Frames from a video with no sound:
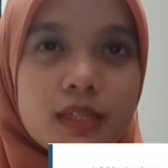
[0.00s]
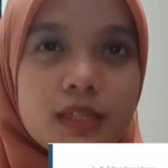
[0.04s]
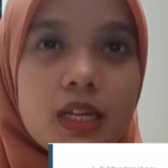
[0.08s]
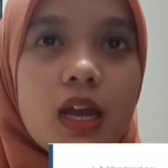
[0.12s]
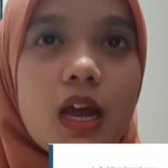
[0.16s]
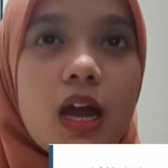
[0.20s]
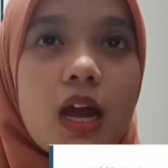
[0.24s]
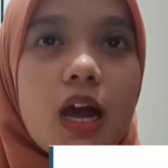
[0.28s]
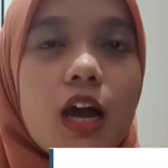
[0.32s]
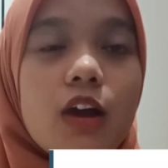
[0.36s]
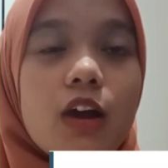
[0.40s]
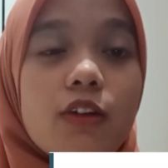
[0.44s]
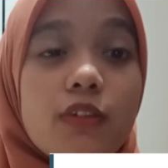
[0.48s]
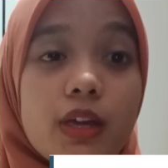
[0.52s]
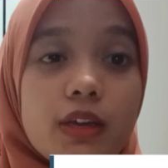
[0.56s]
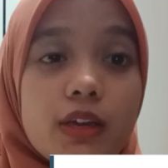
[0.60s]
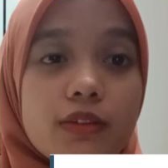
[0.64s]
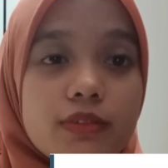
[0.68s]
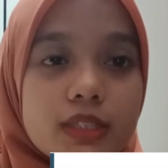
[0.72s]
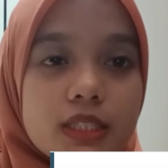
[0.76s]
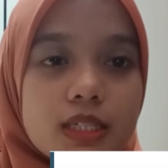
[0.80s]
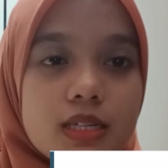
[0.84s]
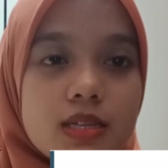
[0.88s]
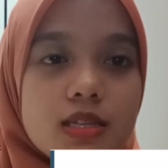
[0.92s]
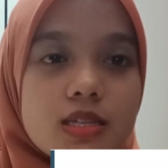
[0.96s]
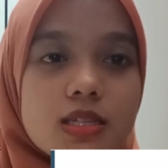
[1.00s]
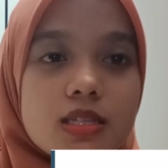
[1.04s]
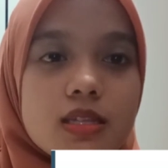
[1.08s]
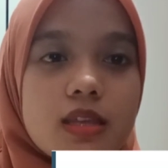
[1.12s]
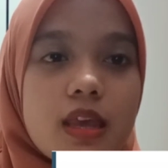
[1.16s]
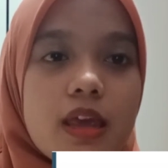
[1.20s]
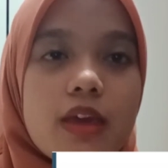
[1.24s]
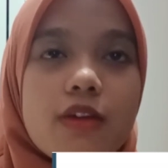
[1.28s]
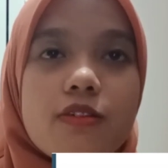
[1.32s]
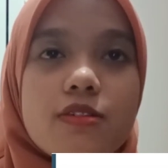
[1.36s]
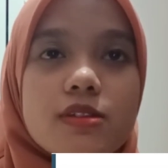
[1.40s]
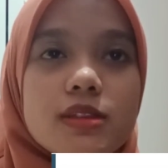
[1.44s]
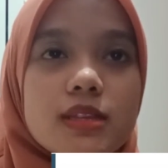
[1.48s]
However,
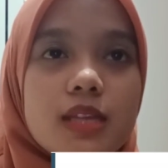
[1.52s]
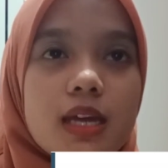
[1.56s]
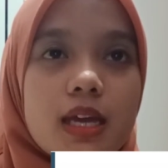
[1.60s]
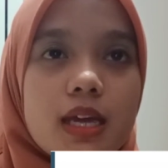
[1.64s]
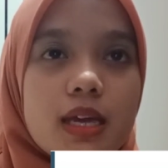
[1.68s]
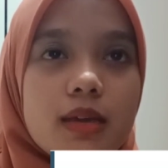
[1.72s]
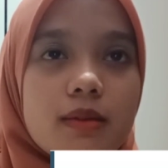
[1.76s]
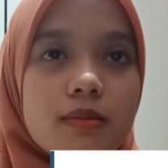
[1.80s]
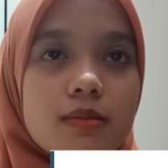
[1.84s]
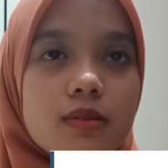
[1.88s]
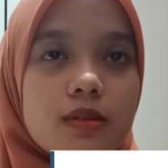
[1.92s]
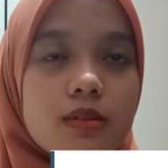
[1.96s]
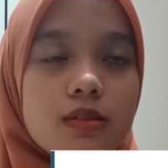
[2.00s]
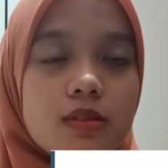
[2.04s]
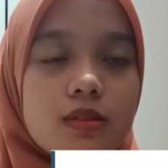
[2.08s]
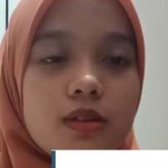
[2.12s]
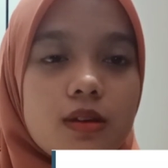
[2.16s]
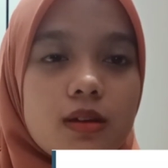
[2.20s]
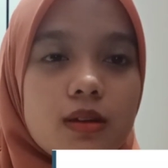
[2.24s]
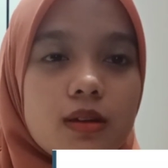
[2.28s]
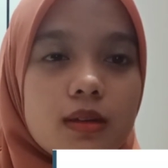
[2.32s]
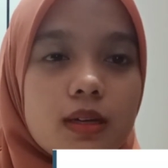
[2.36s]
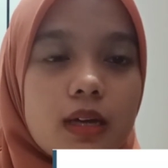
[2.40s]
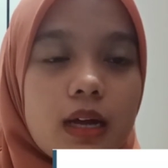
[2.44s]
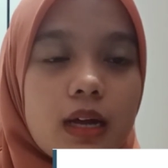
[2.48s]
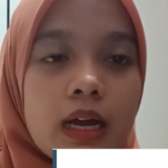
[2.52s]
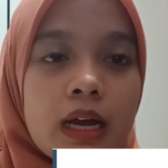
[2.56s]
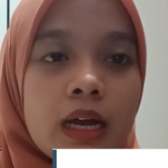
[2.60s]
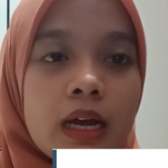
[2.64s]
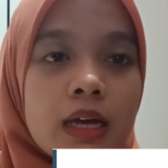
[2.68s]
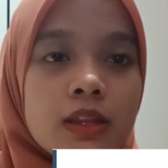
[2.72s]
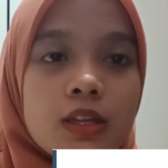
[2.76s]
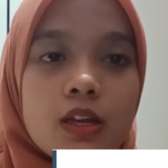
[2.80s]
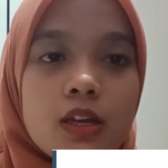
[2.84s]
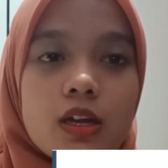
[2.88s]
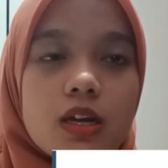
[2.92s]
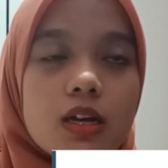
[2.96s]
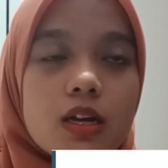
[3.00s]
stereotypes are
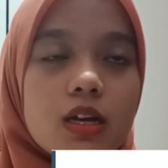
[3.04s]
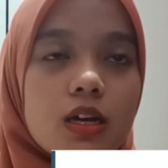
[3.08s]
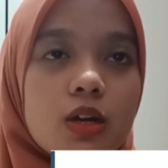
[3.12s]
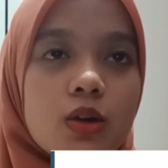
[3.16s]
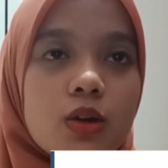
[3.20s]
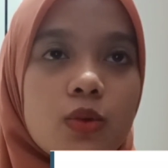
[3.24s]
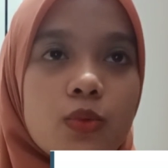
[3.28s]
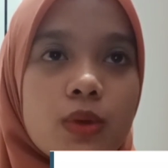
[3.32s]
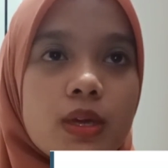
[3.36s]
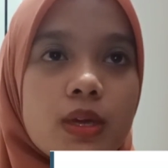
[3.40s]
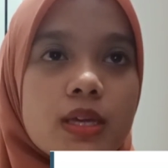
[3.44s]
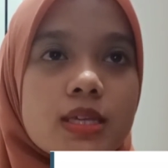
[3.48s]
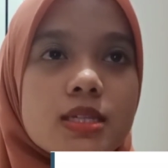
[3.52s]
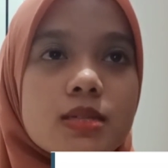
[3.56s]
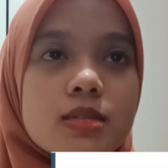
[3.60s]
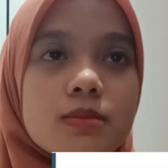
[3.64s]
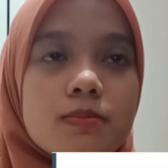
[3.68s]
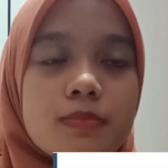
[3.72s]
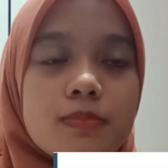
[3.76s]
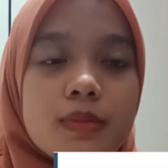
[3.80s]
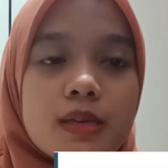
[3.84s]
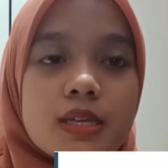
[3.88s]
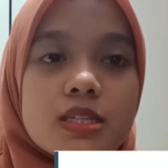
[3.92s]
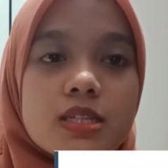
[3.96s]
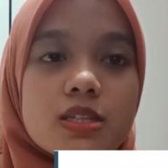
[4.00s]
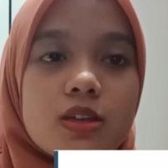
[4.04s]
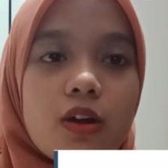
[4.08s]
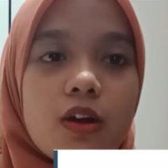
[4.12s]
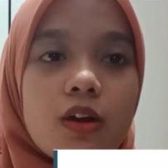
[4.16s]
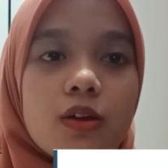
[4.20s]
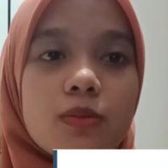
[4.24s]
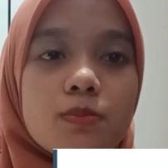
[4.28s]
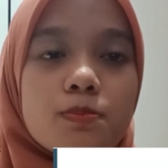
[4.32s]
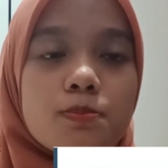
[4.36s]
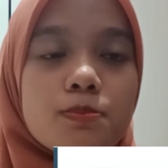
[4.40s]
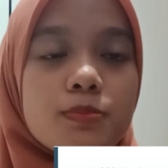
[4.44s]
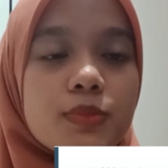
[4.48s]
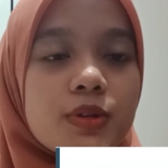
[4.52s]
not always based
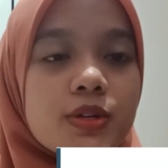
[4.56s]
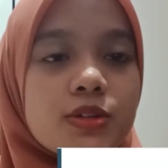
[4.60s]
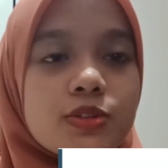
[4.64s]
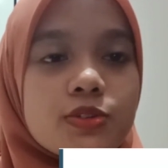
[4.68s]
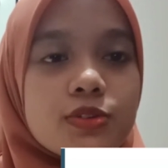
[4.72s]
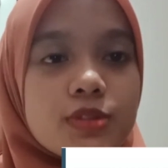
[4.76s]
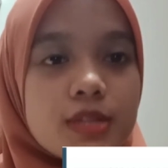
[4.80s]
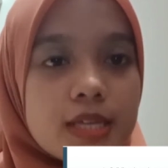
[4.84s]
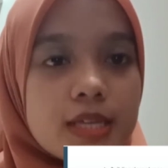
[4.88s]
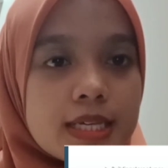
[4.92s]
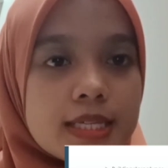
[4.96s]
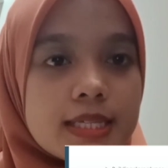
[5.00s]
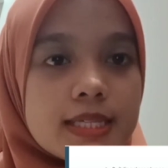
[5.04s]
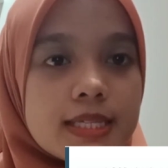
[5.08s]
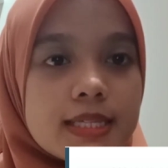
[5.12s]
on prejudice.